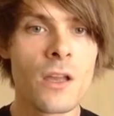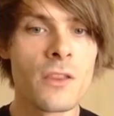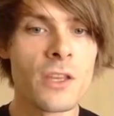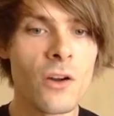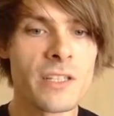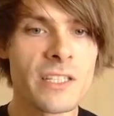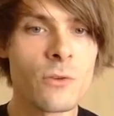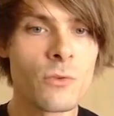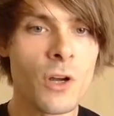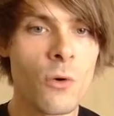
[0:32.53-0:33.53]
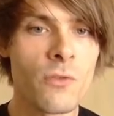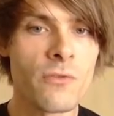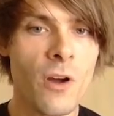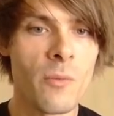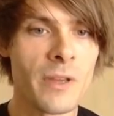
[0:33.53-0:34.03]
The ideal gold
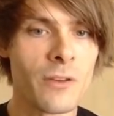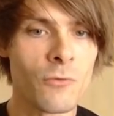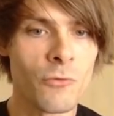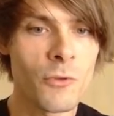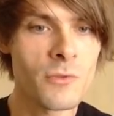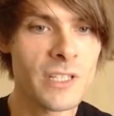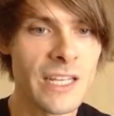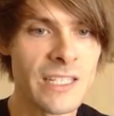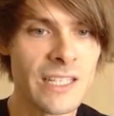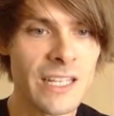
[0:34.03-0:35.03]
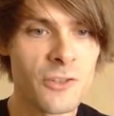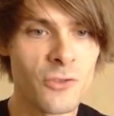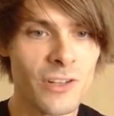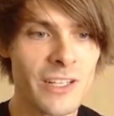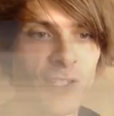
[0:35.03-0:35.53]
farming route is
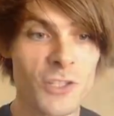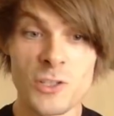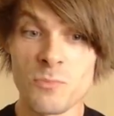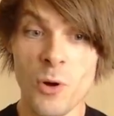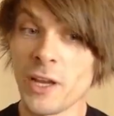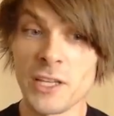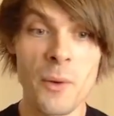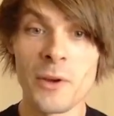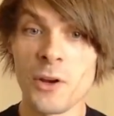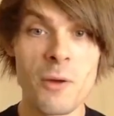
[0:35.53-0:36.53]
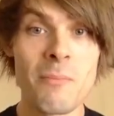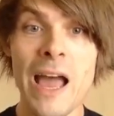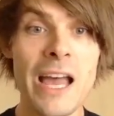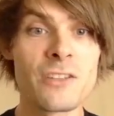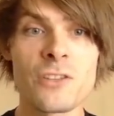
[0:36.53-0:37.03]
literally just by going on a
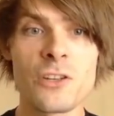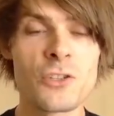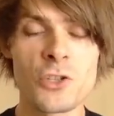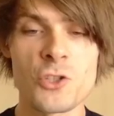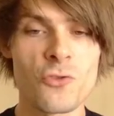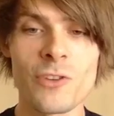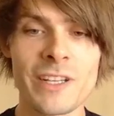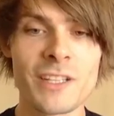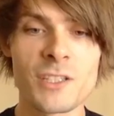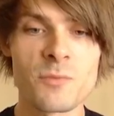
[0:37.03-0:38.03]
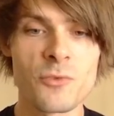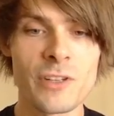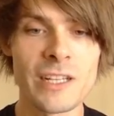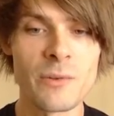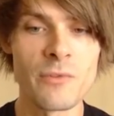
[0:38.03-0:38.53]
mass destroying
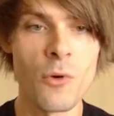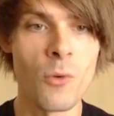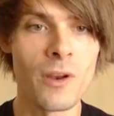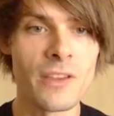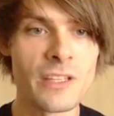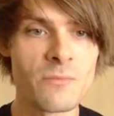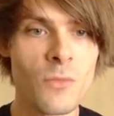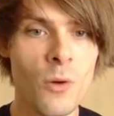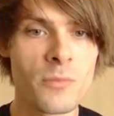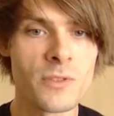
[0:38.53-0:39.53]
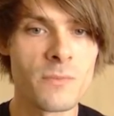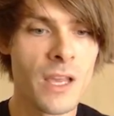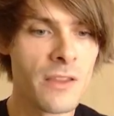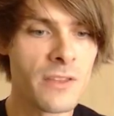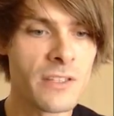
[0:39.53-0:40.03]
spree with all of these mobs.
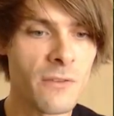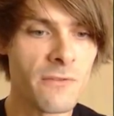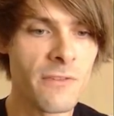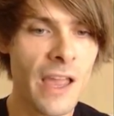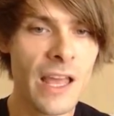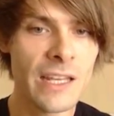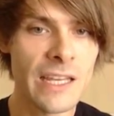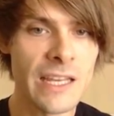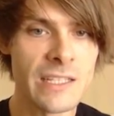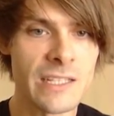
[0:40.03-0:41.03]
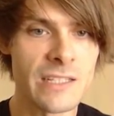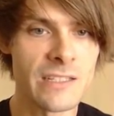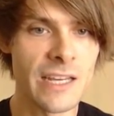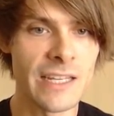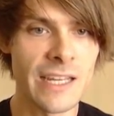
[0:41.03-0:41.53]
These are fairly easy to
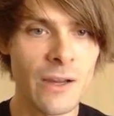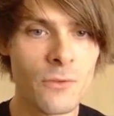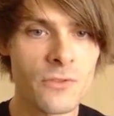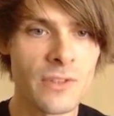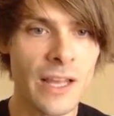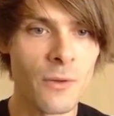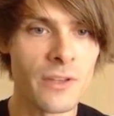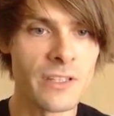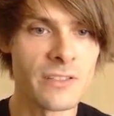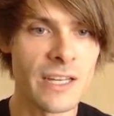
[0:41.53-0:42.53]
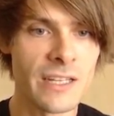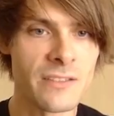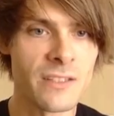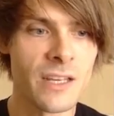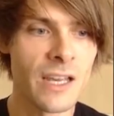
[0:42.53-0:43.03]
take out now these
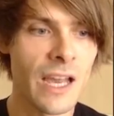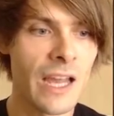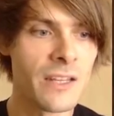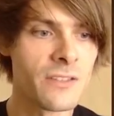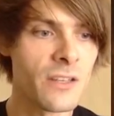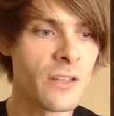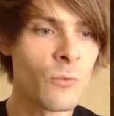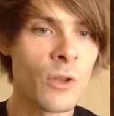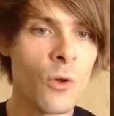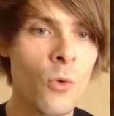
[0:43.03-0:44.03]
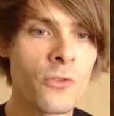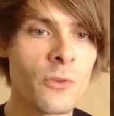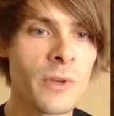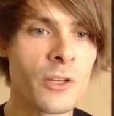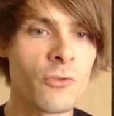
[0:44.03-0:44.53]
days, and will also
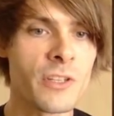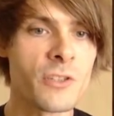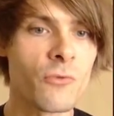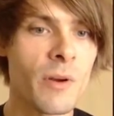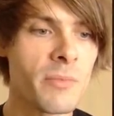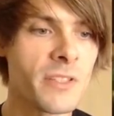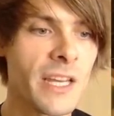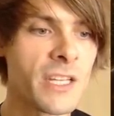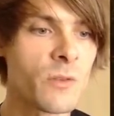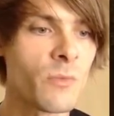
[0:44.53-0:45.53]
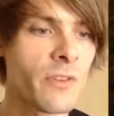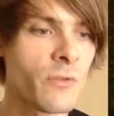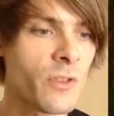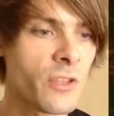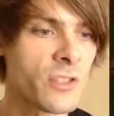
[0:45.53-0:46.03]
increase your reputation
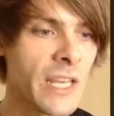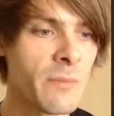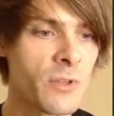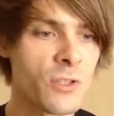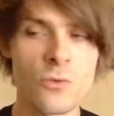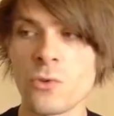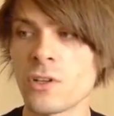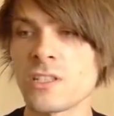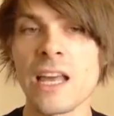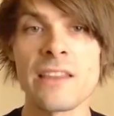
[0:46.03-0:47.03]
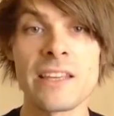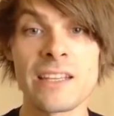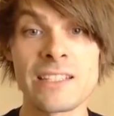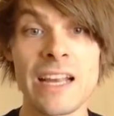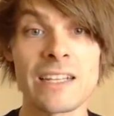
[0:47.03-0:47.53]
with the Saber Stalkers at the
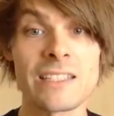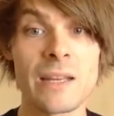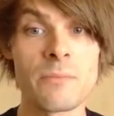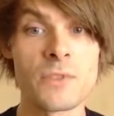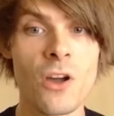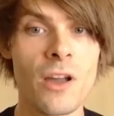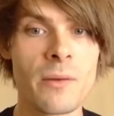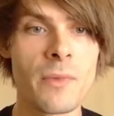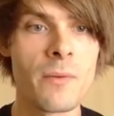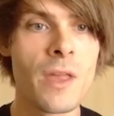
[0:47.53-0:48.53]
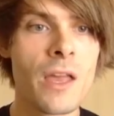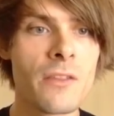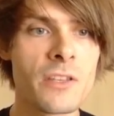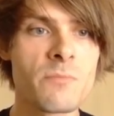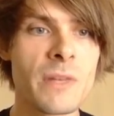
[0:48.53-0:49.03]
exact same time.
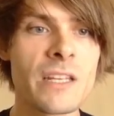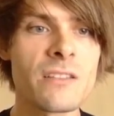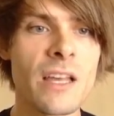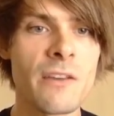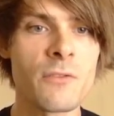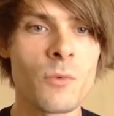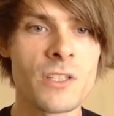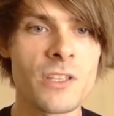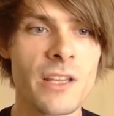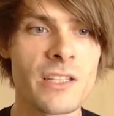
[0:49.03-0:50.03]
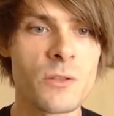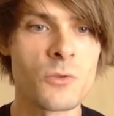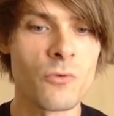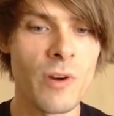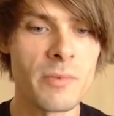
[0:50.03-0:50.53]
This means that if you want to turn this
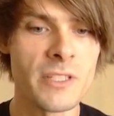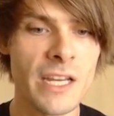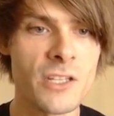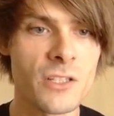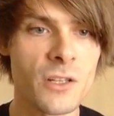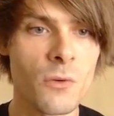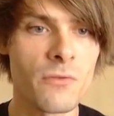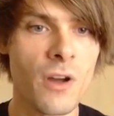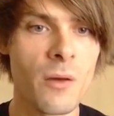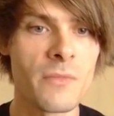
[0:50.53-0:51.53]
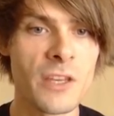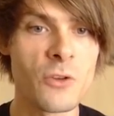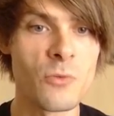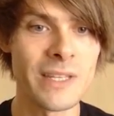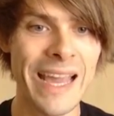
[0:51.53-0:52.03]
into a reputation gold farm, then
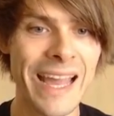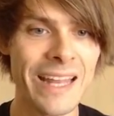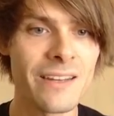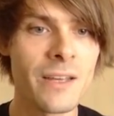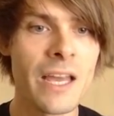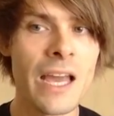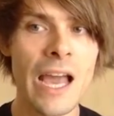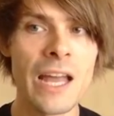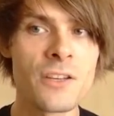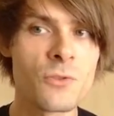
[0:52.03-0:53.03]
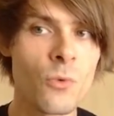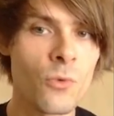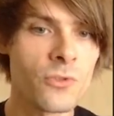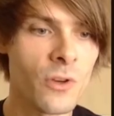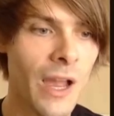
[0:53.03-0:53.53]
you can, and you
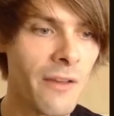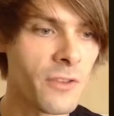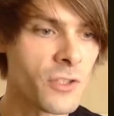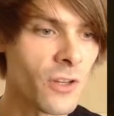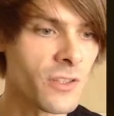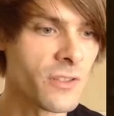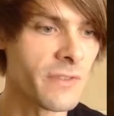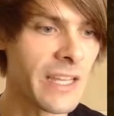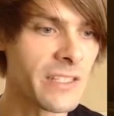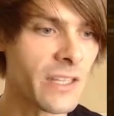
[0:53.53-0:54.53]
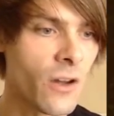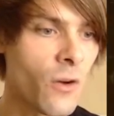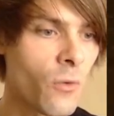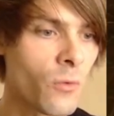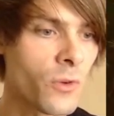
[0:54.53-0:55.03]
also have the chance of getting a
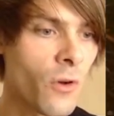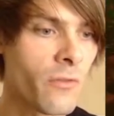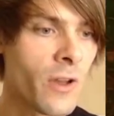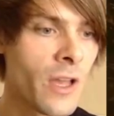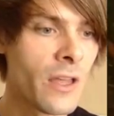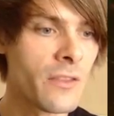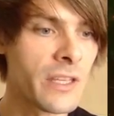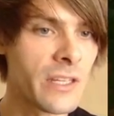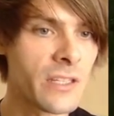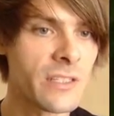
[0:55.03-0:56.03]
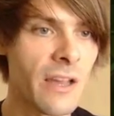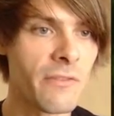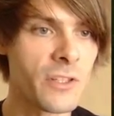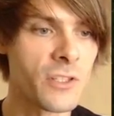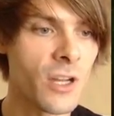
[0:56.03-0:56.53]
hold of the
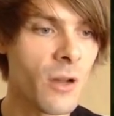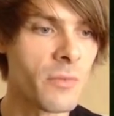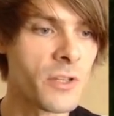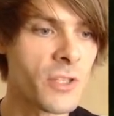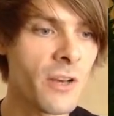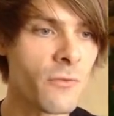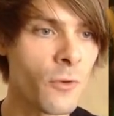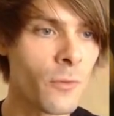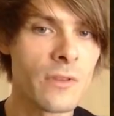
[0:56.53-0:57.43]
Savage Cub in general.